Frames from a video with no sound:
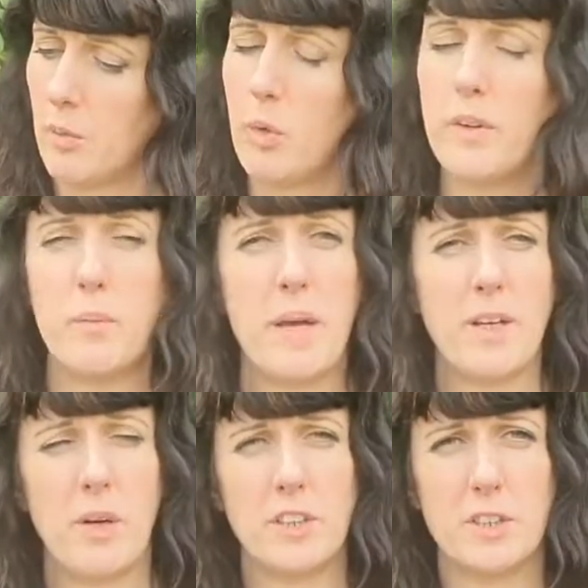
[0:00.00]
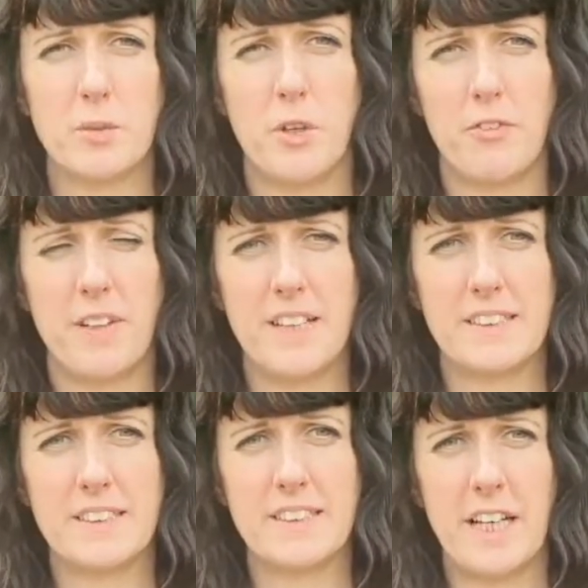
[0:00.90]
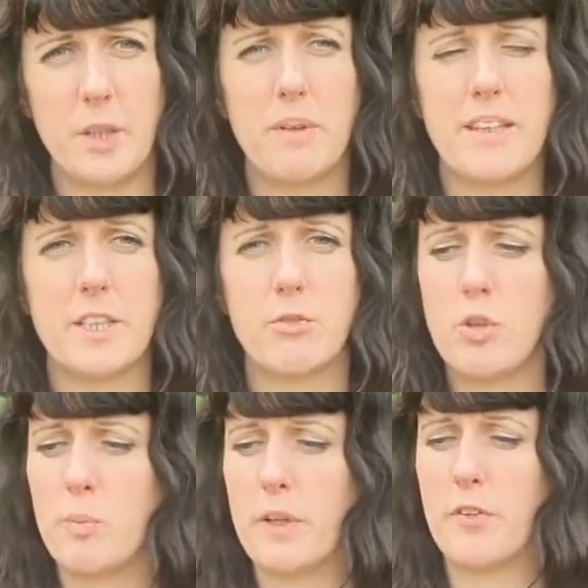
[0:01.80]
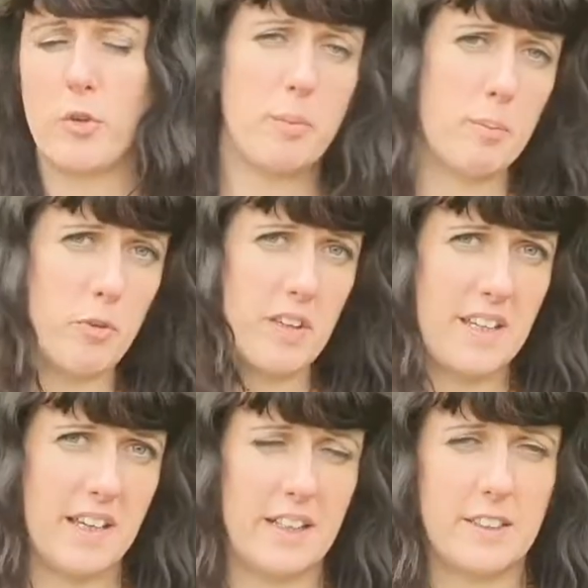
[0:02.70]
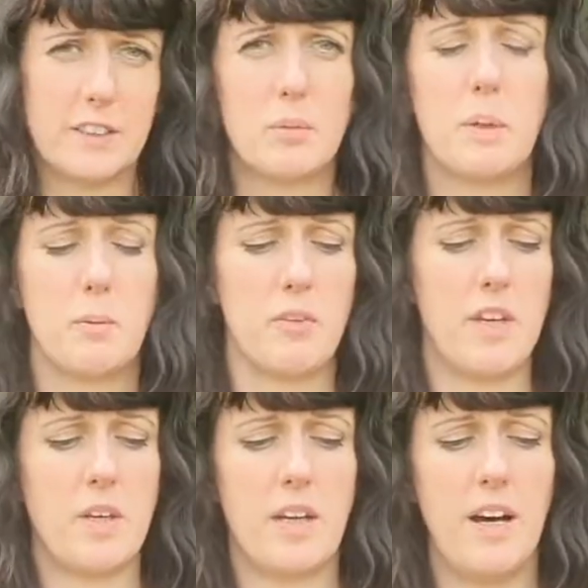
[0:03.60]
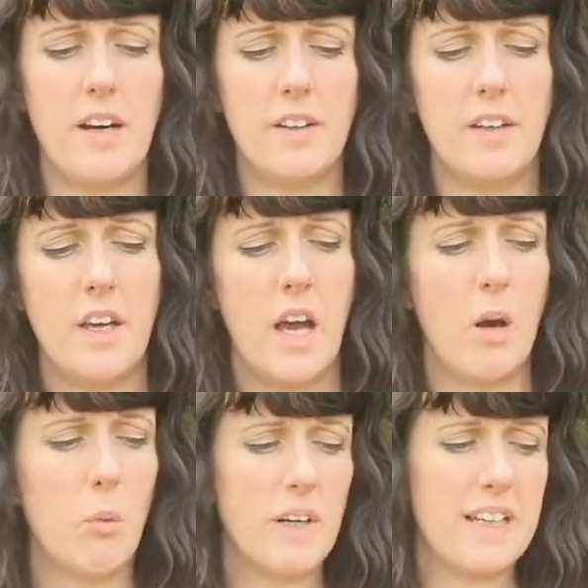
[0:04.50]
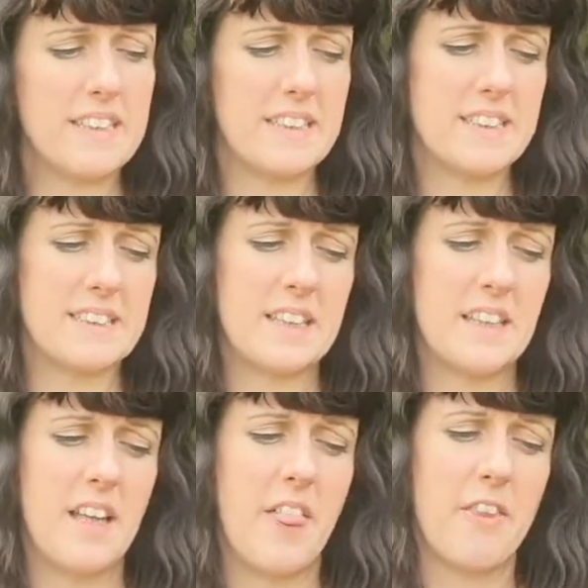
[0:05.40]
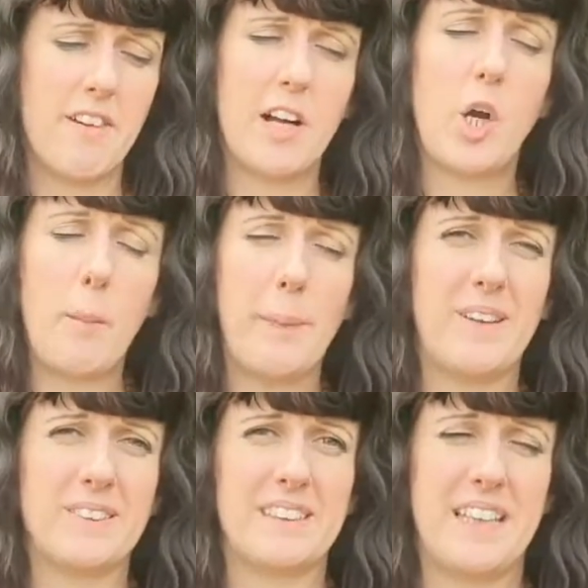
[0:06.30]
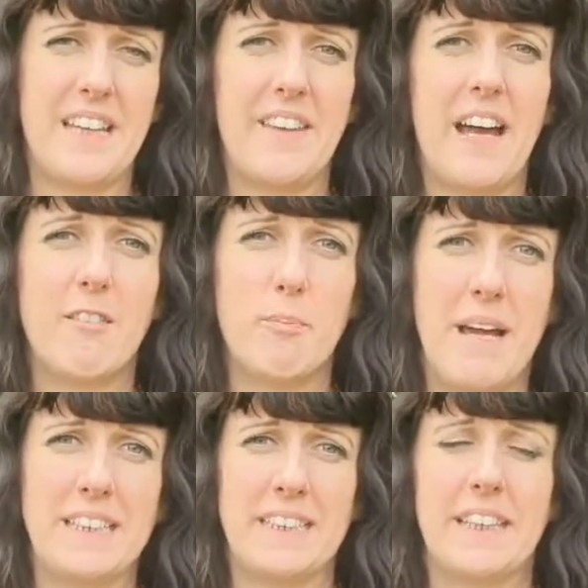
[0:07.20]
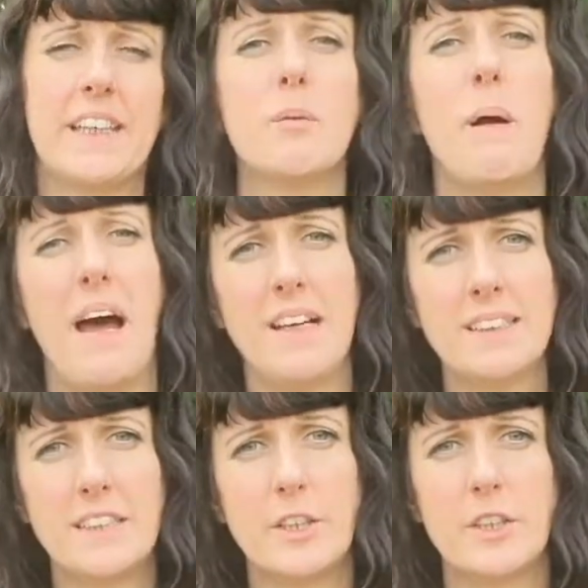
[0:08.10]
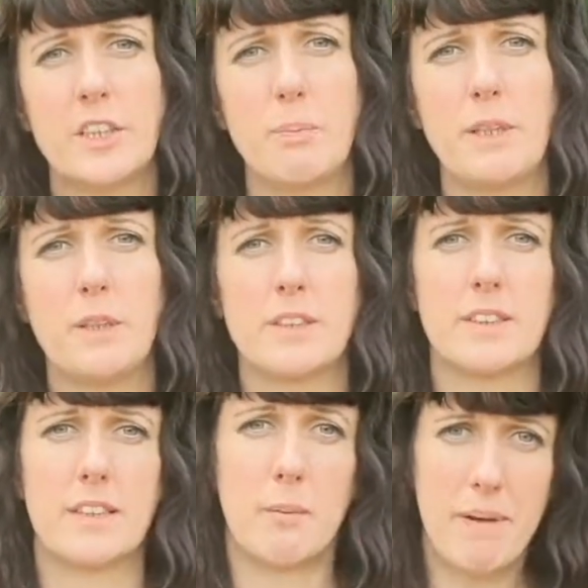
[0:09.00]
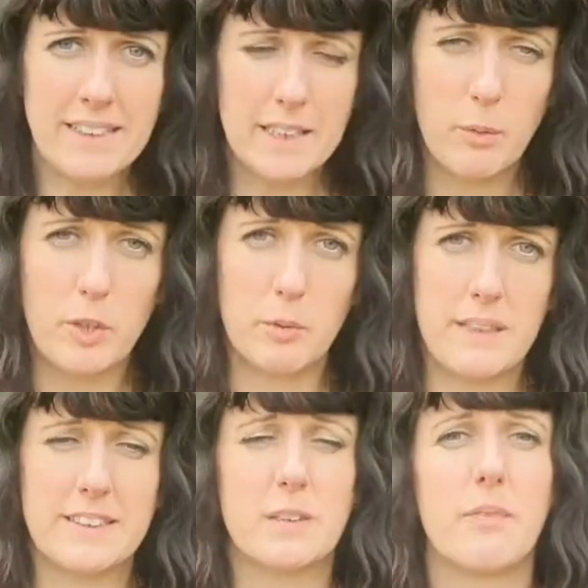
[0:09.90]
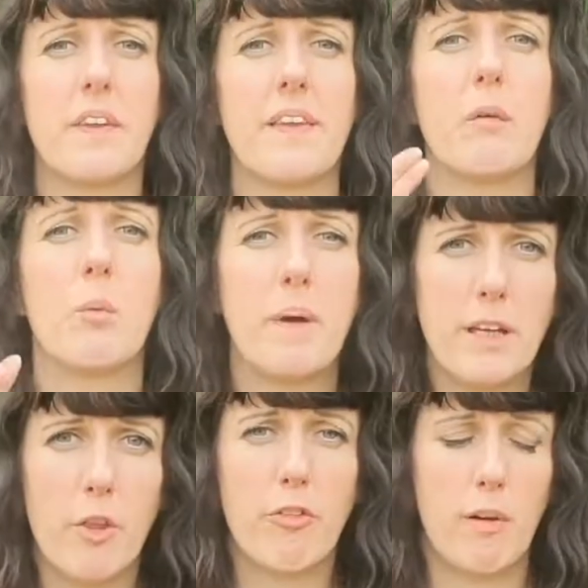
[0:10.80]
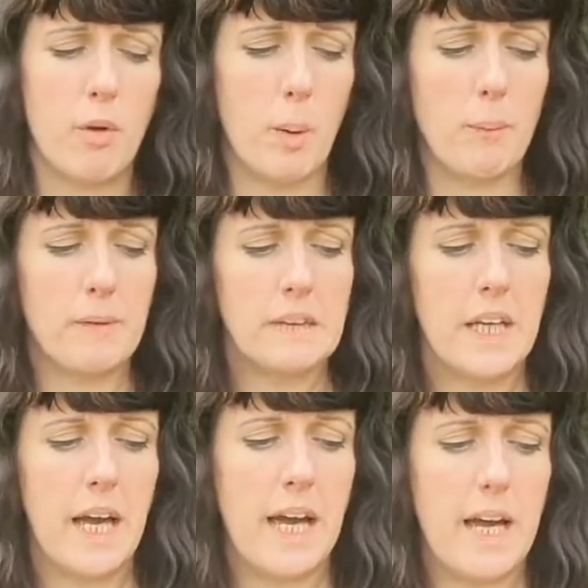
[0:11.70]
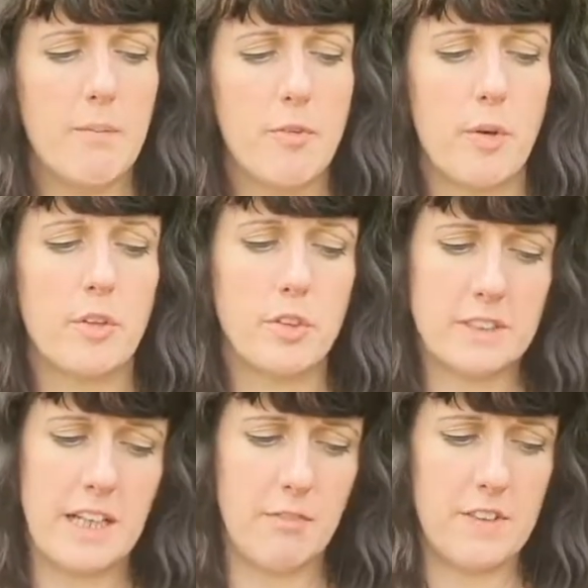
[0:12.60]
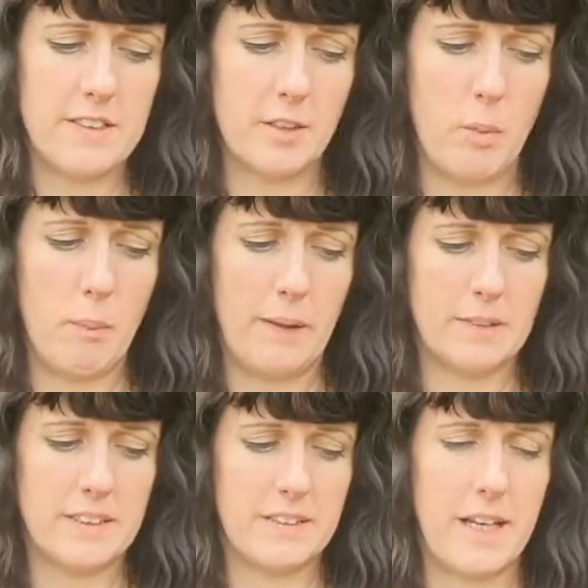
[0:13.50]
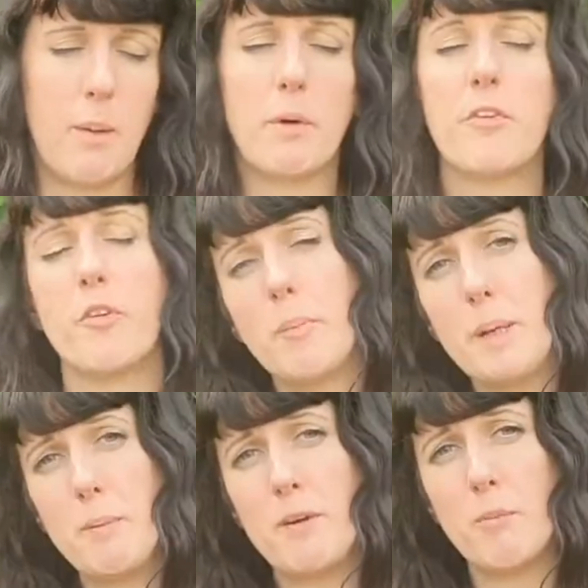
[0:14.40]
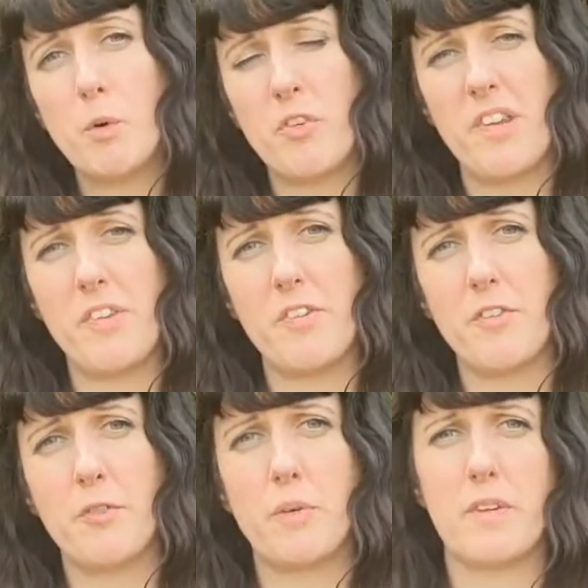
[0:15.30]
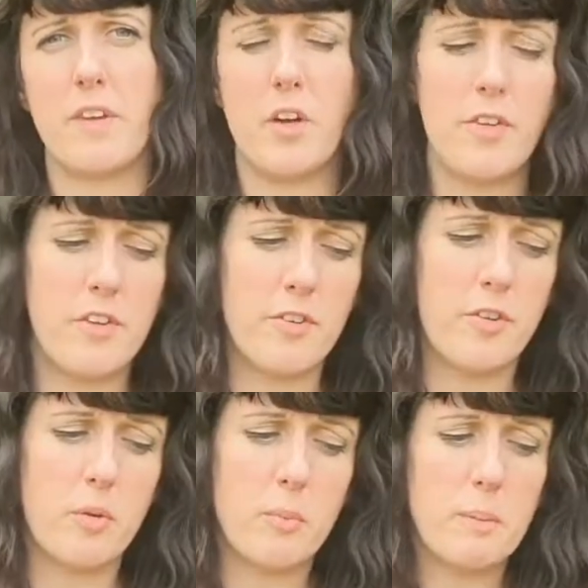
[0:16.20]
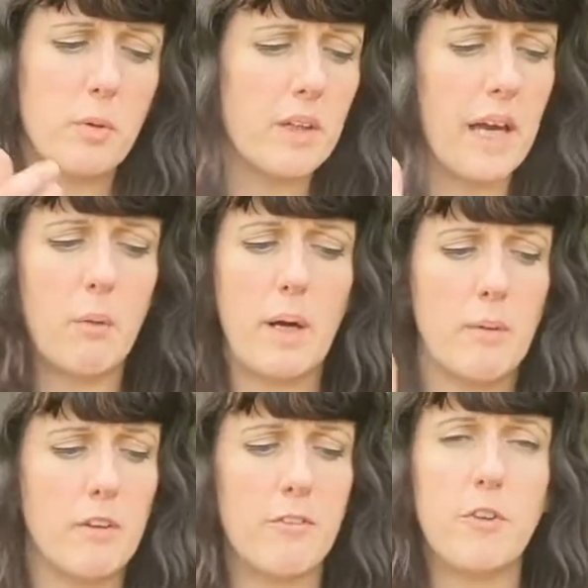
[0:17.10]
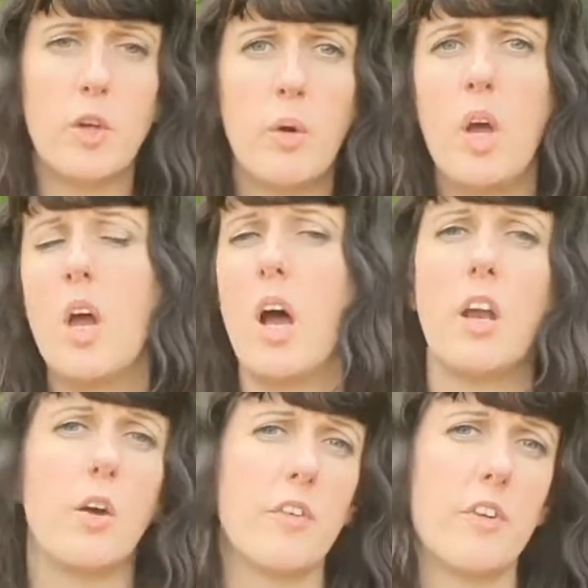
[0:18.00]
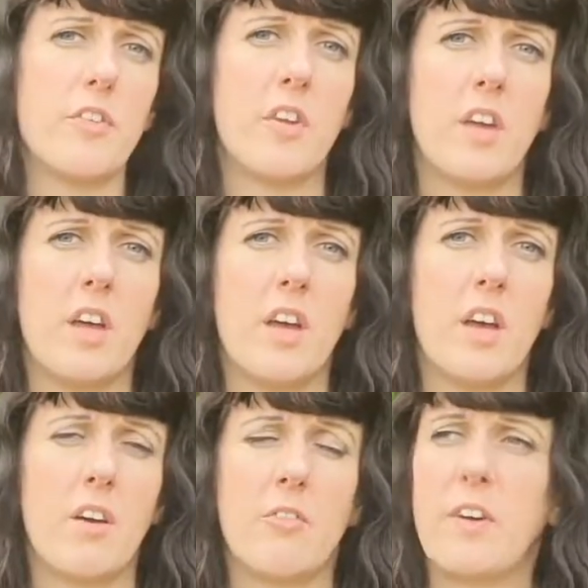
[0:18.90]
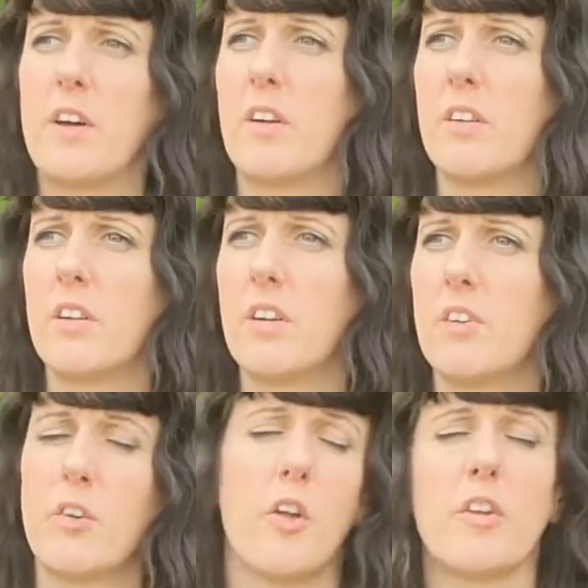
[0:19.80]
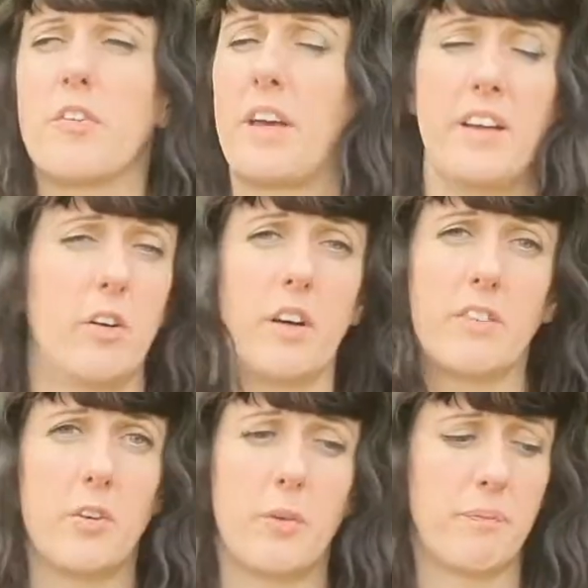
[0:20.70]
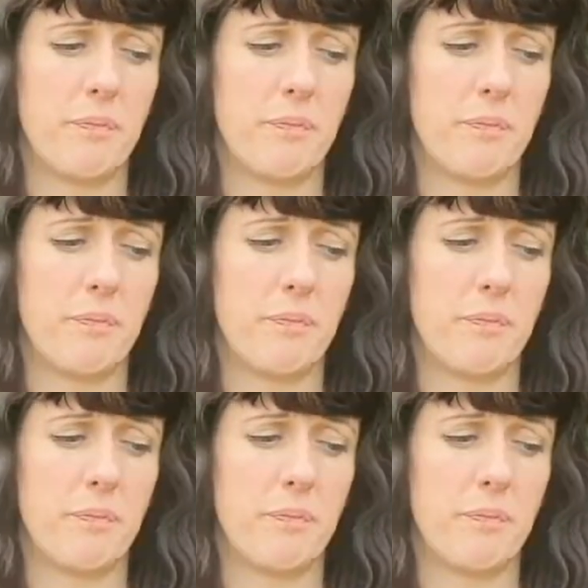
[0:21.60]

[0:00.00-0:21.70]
One of the main questions we're often asked is, can you eat these raw? Because some people say you can and some people say you can't. And what it is there are compounds in here that are emetic. In the past it used to be used as an emetic, which means something that will make you throw up. So it does have these compounds in there, but some people are more sensitive to it than others, so some people can get away with a few and others cannot at all.